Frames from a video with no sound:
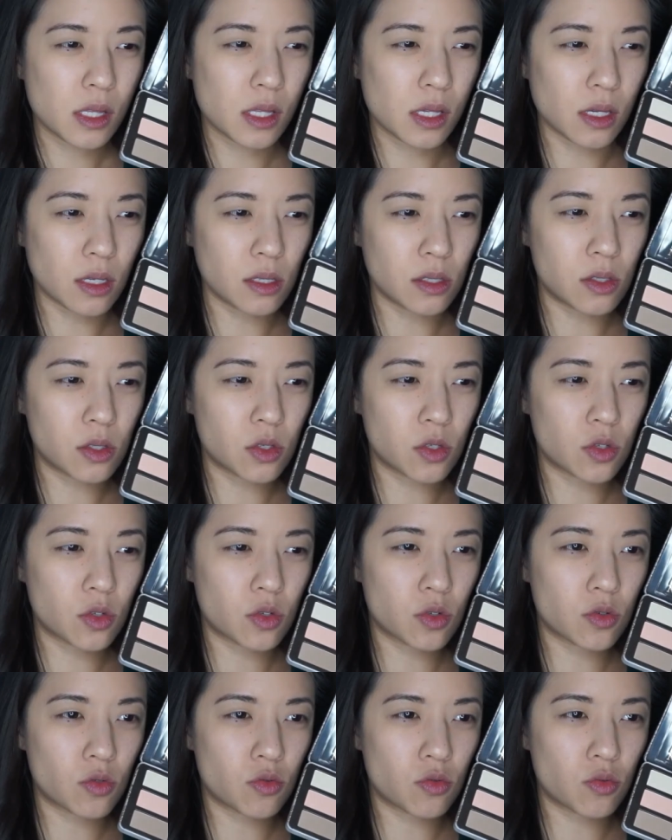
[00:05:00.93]

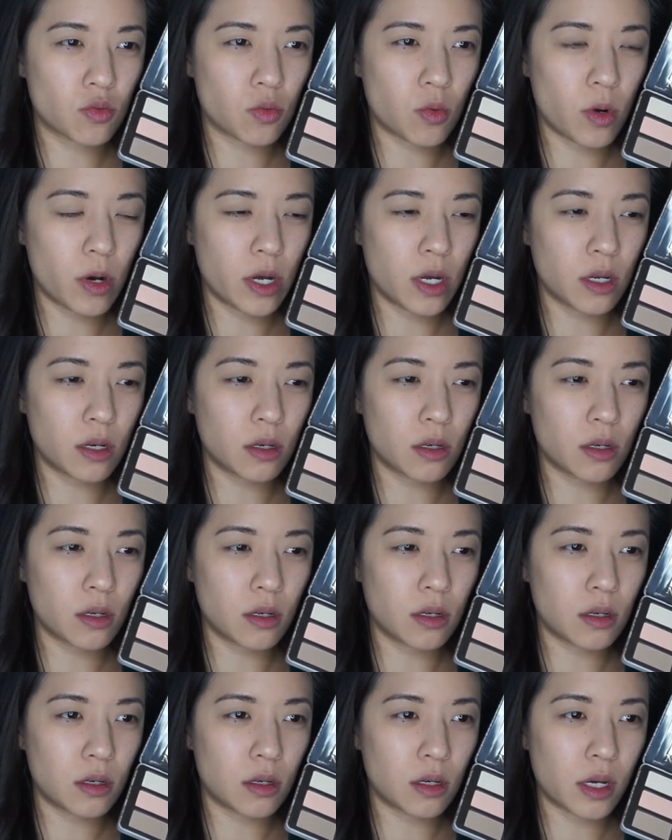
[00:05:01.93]
This
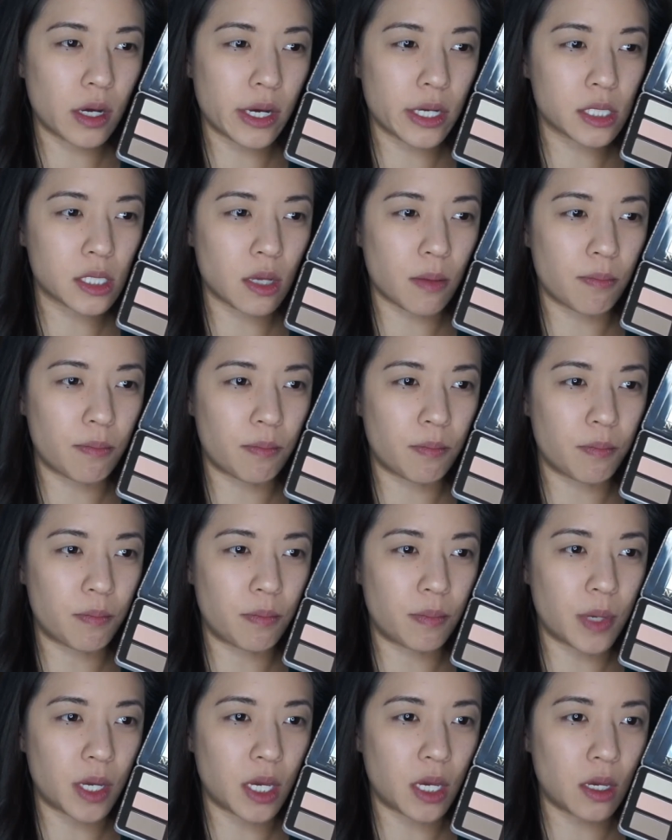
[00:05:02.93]
one as a
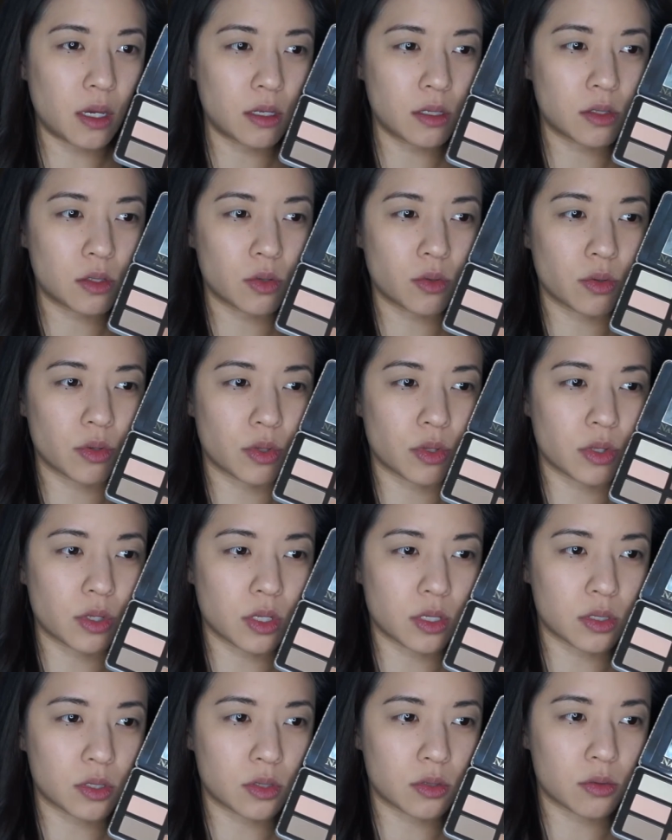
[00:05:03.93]
base or
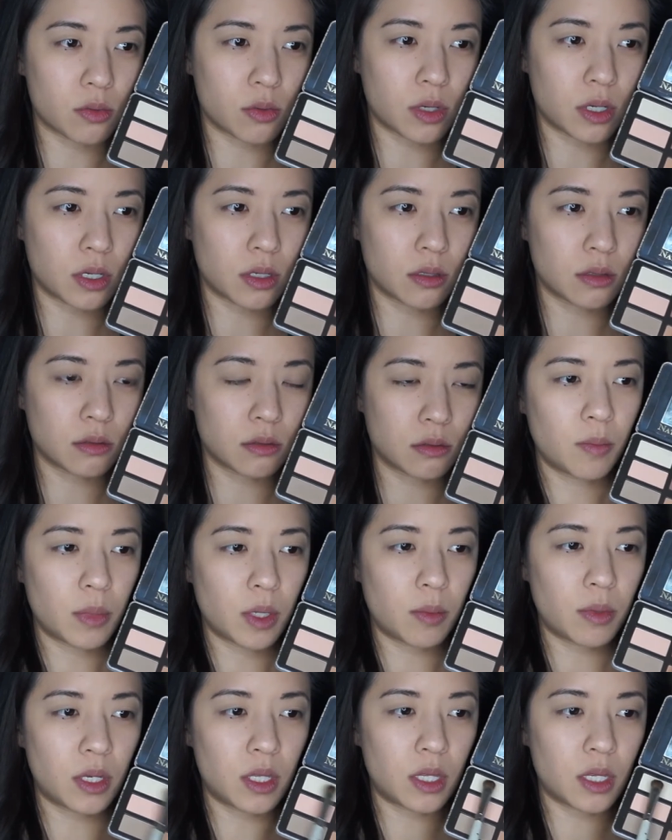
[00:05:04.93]
this one?
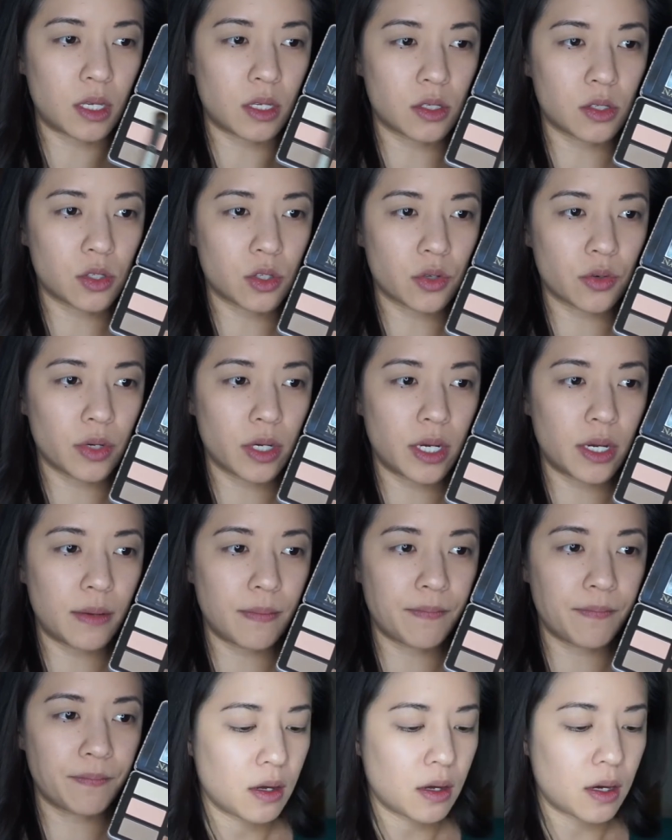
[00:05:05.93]
Maybe these three?
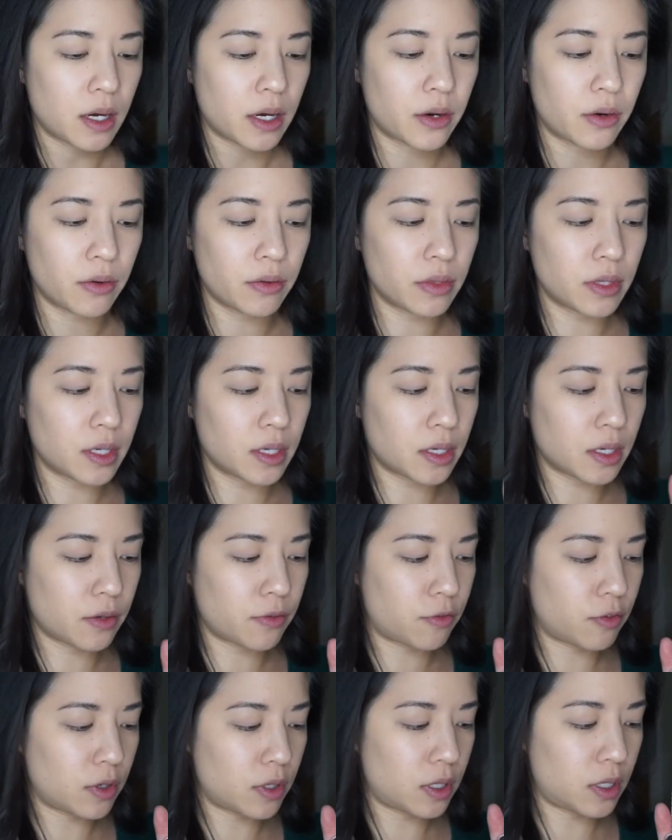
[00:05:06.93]
I don't think
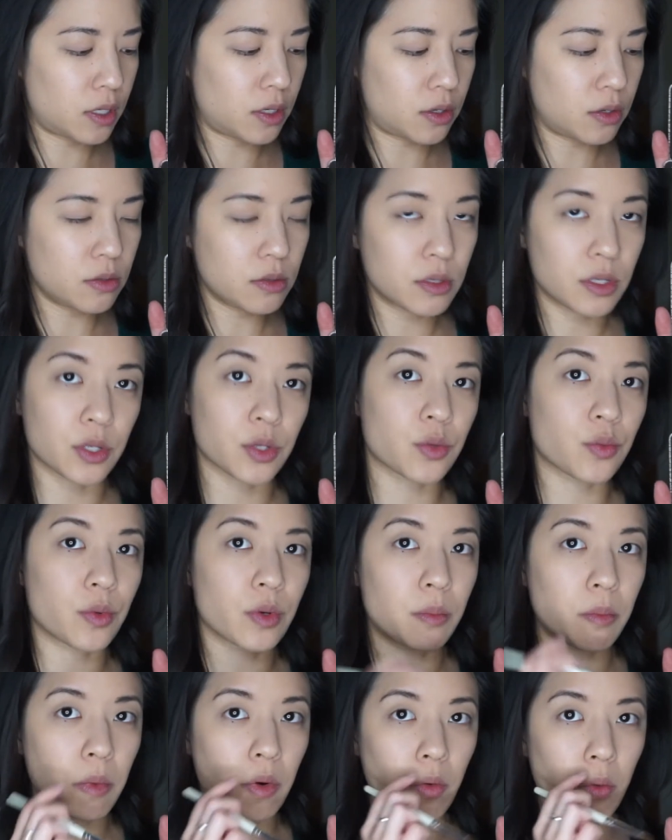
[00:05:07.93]
I've really used this
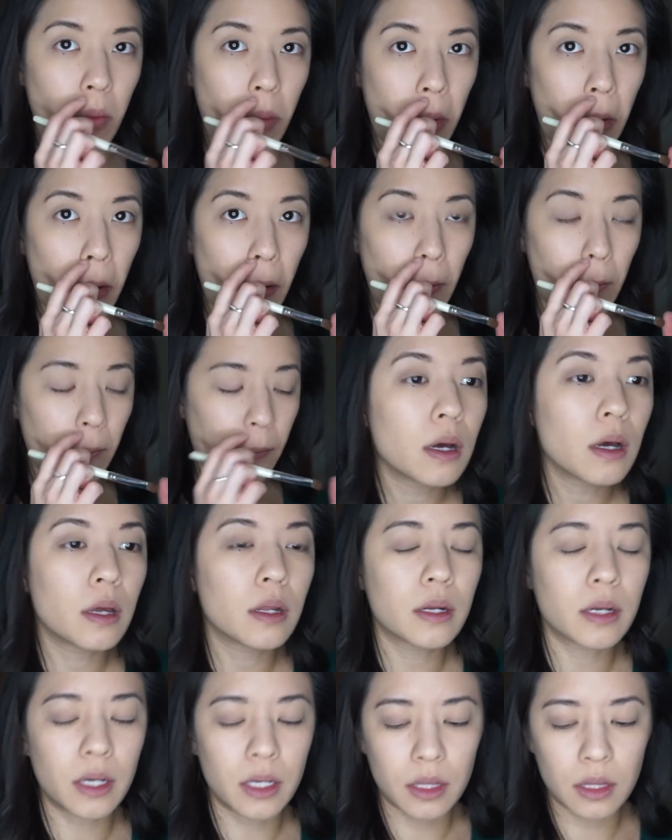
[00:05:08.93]
one before.
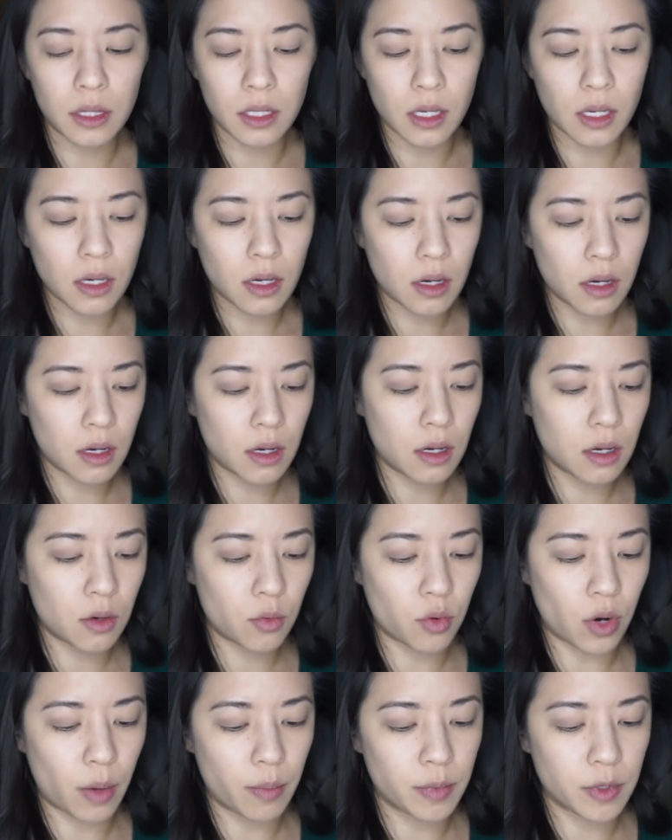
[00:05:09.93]
And I think I
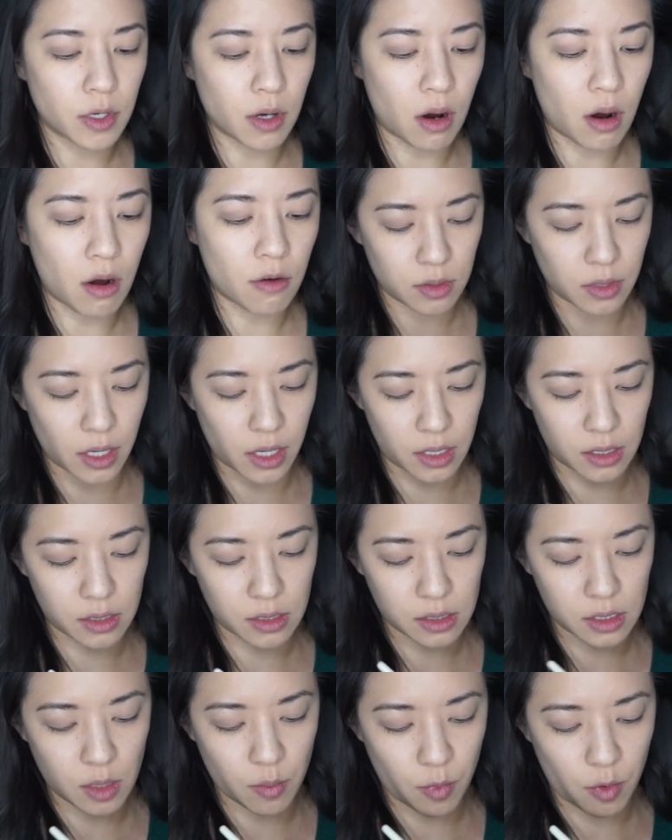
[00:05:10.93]
rubbed off like
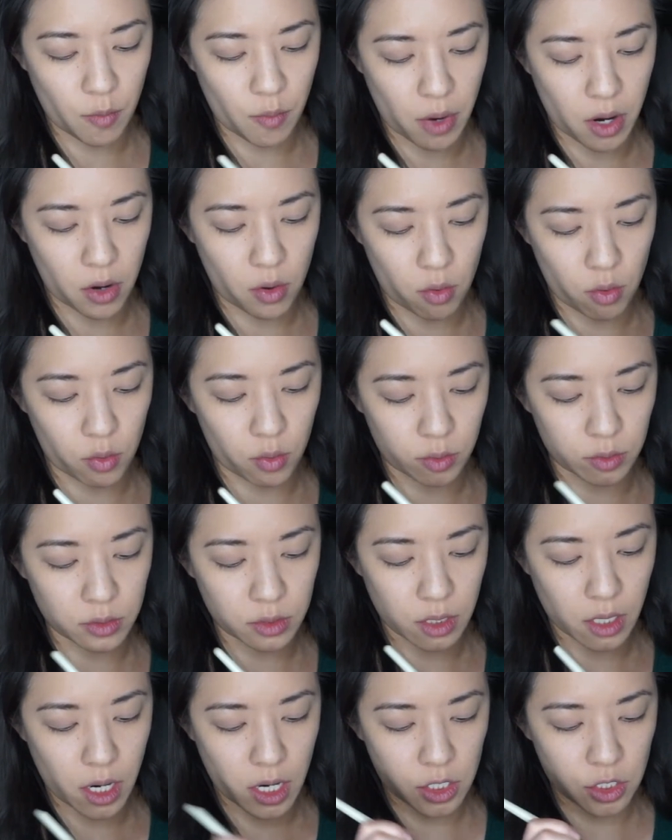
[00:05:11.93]
some of my old
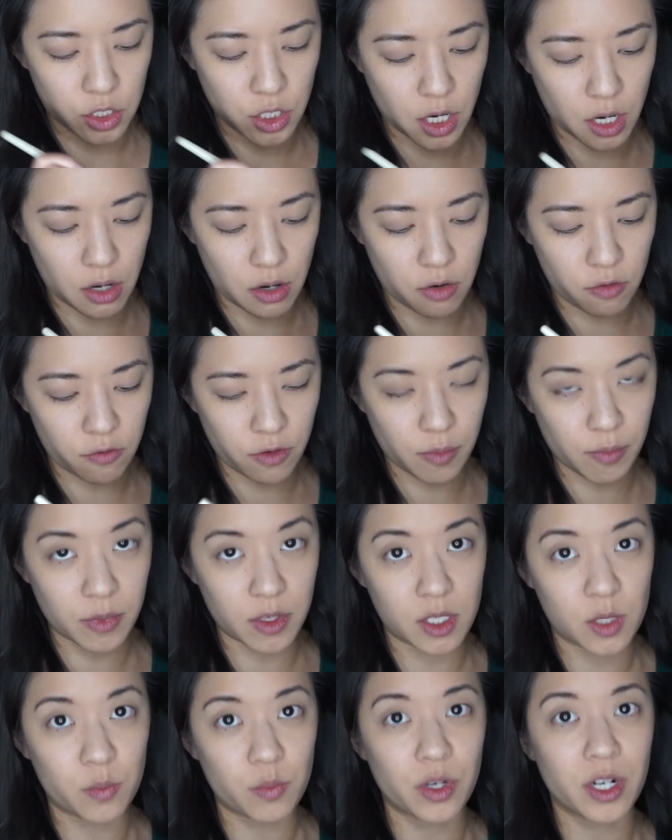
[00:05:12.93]
eyeshadow from
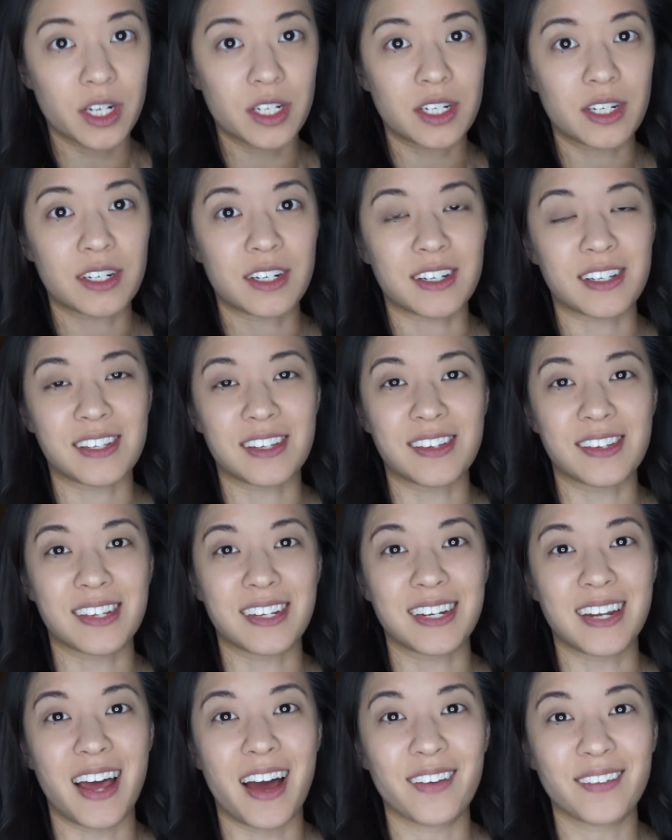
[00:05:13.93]
this brush. I just use
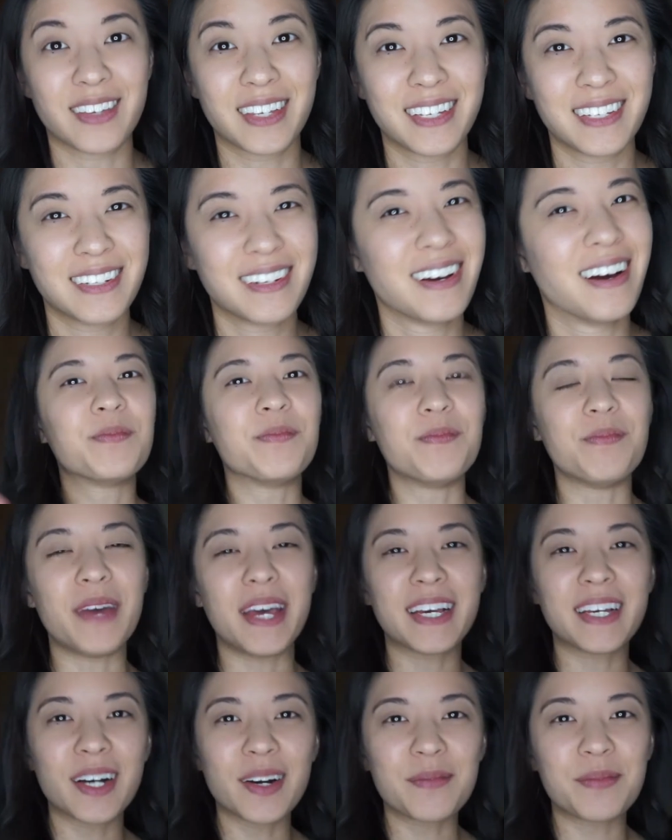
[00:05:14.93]
a napkin.
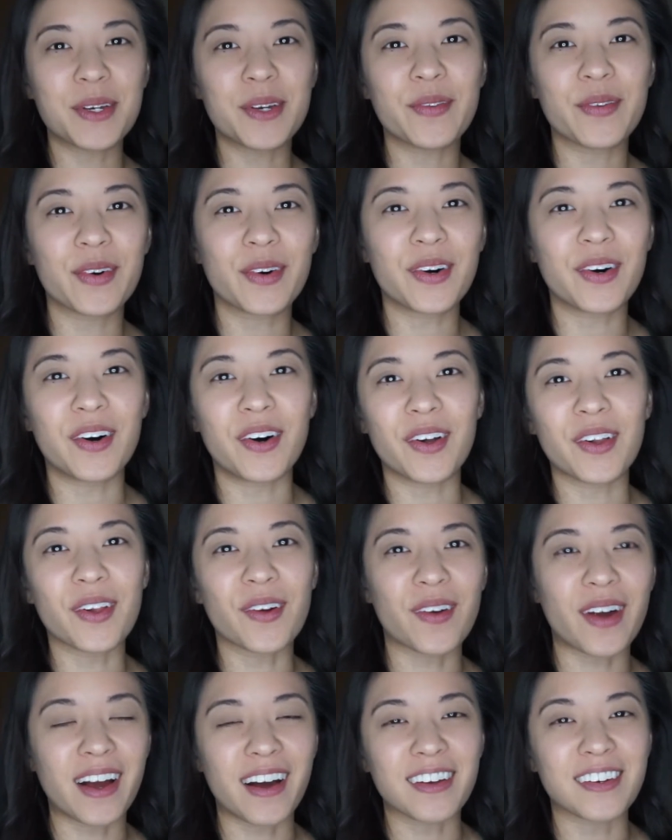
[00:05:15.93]
Makeup people all
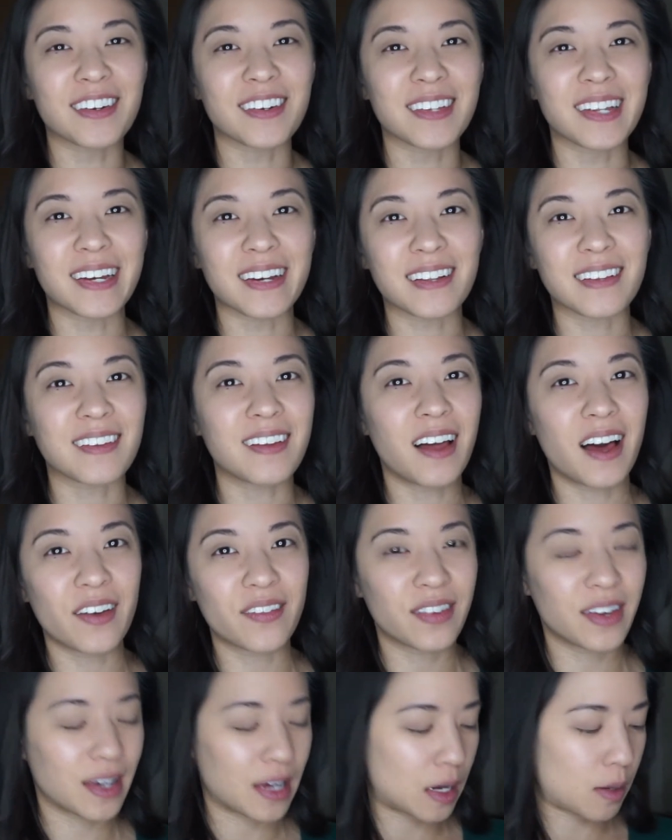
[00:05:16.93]
around are like
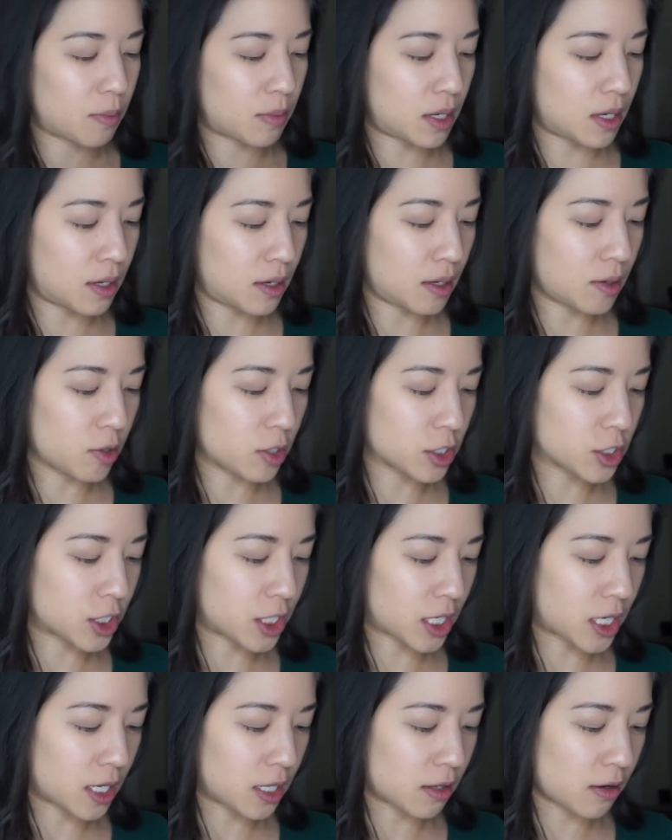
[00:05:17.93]
laughing at me or
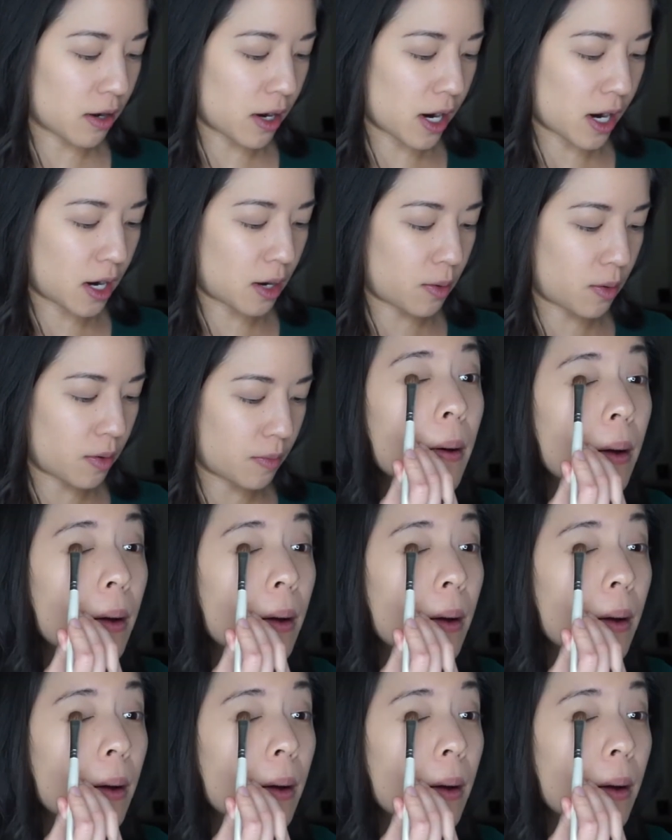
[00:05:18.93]
shaking their head.